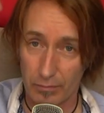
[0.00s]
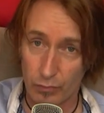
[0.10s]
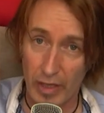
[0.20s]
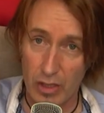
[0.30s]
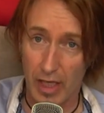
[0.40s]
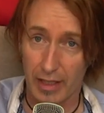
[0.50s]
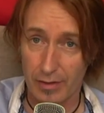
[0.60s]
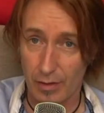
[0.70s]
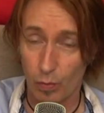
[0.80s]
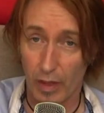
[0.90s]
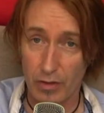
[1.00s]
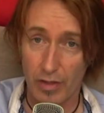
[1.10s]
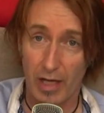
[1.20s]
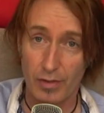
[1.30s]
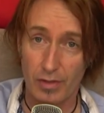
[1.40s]
red jackets and white
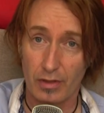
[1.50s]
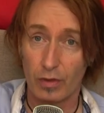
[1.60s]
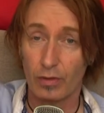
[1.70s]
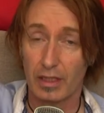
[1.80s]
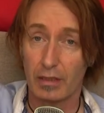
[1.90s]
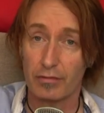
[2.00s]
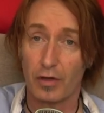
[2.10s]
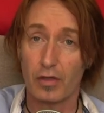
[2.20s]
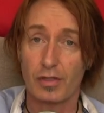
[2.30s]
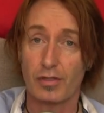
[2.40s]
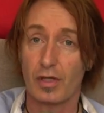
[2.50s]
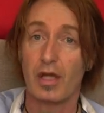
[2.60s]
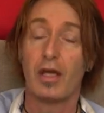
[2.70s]
trousers and go and kill foxes.